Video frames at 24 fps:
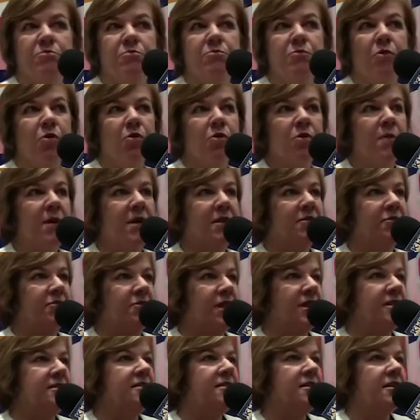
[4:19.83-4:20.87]
Oakmont of
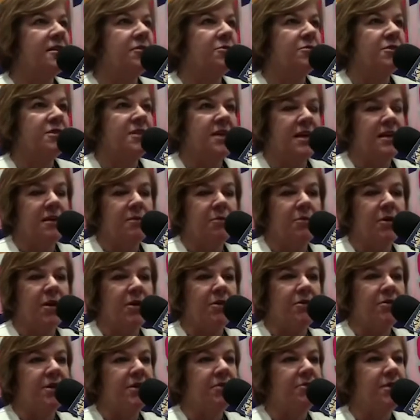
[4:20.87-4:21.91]
Valencia, we're taking
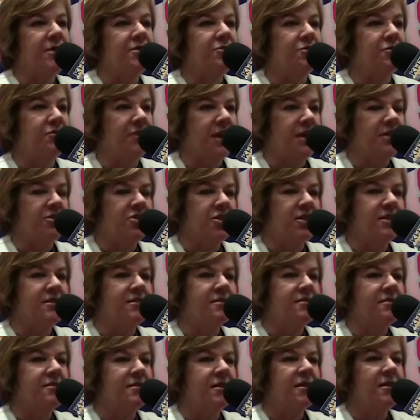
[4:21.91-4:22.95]
priority
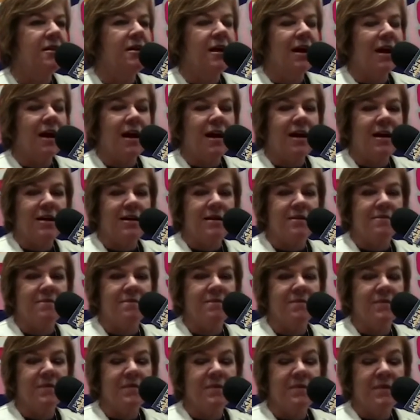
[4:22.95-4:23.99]
reservations. Um,
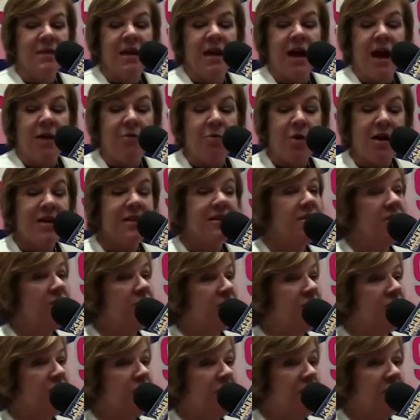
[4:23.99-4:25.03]
I wanted to
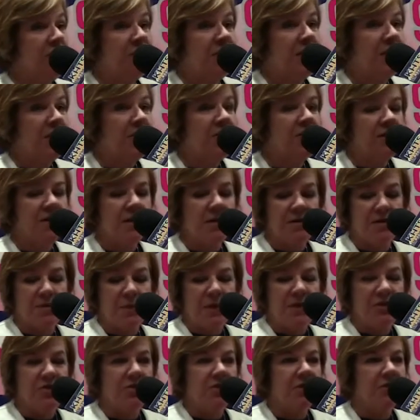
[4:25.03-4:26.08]
just share, if I could, a
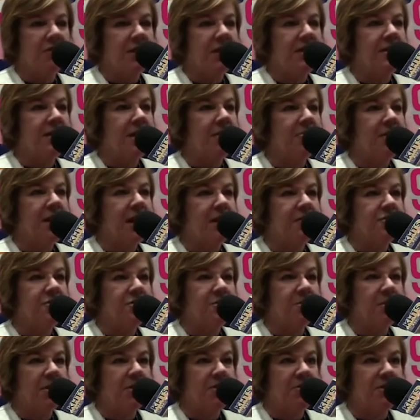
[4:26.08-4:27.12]
special event that we have
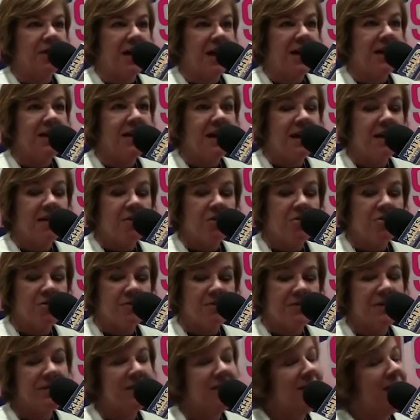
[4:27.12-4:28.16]
tomorrow yeah, night. Yeah, please do.
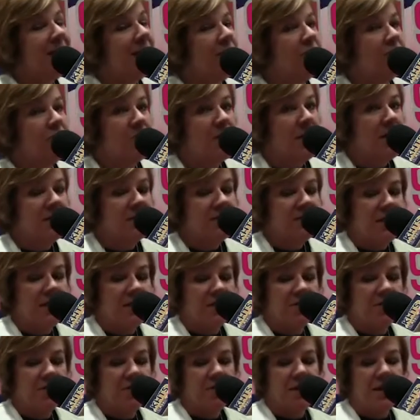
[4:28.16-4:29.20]
this is at Oakmont of
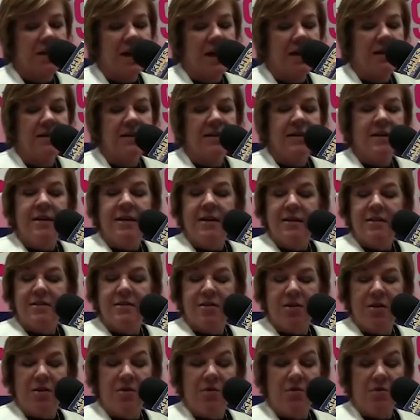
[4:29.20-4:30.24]
Santa Clarita.
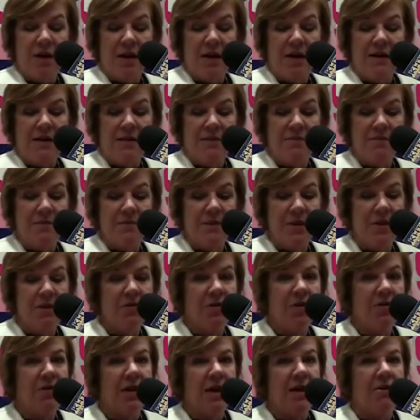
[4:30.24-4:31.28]
So um, you
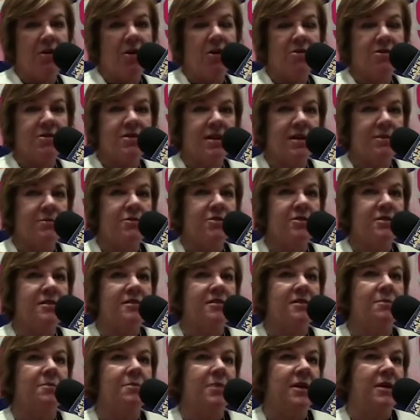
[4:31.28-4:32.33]
know that Alzheimer's is
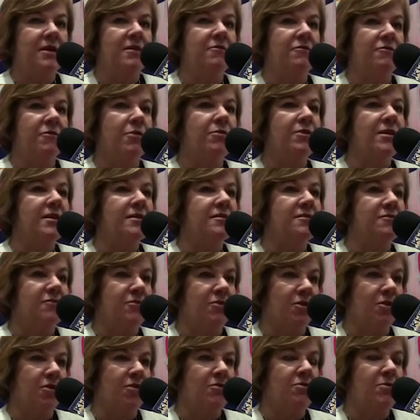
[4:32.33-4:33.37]
a big focus
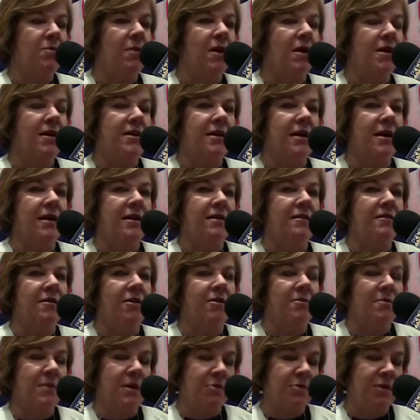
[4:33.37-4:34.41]
for Oakmont, and
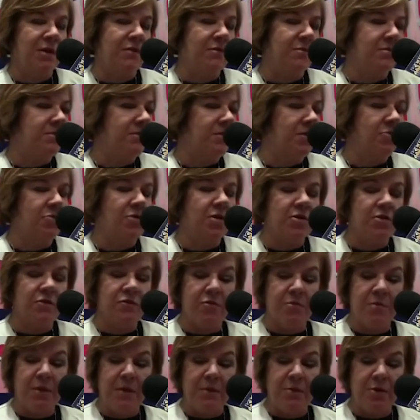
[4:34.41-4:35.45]
our we have the wonderful
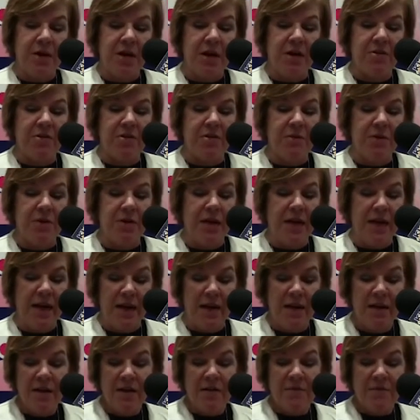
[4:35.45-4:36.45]
memory care community.